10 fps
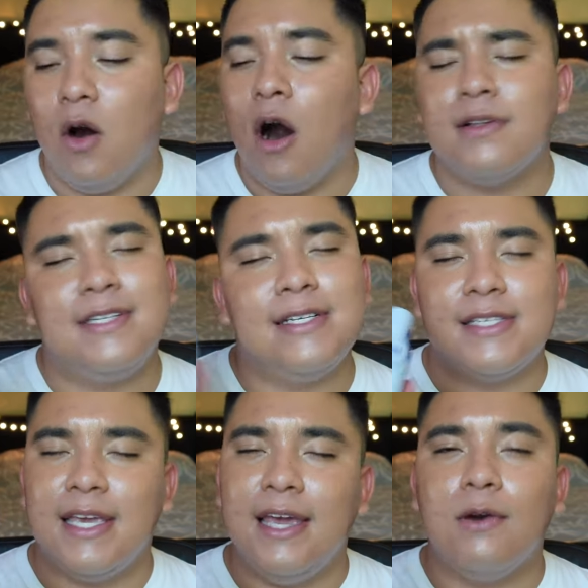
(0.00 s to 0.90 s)
Otzi
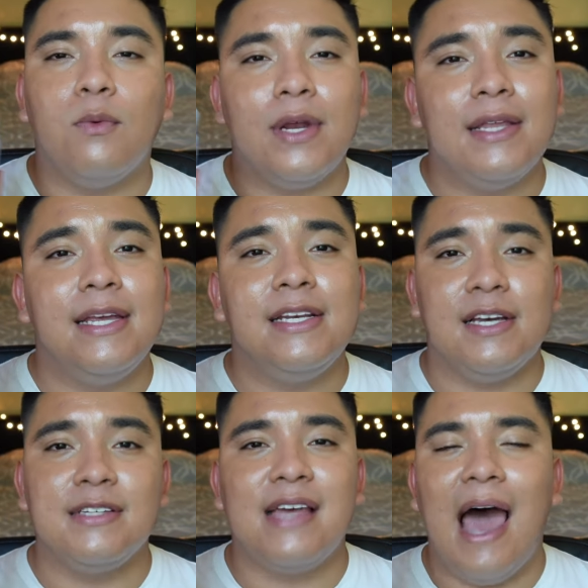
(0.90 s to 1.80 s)
Skin really
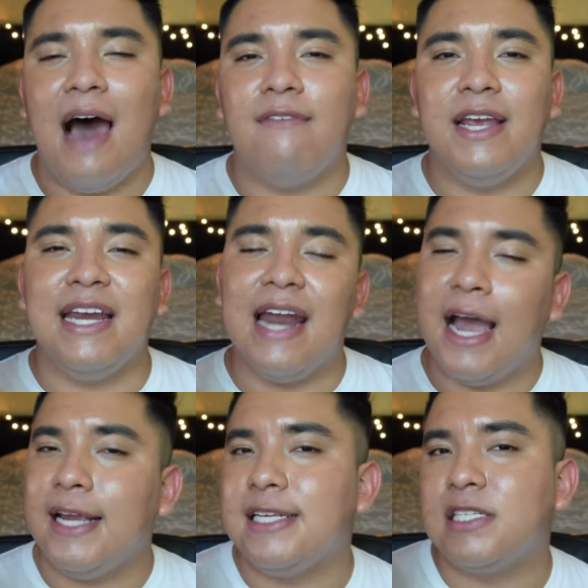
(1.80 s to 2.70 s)
does have a
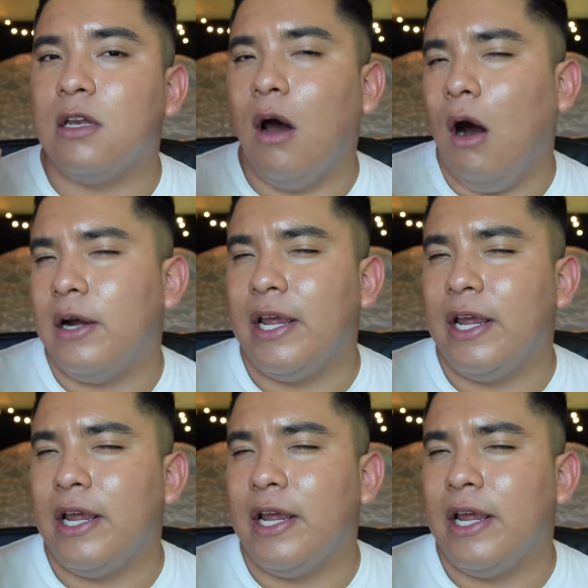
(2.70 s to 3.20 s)
nice long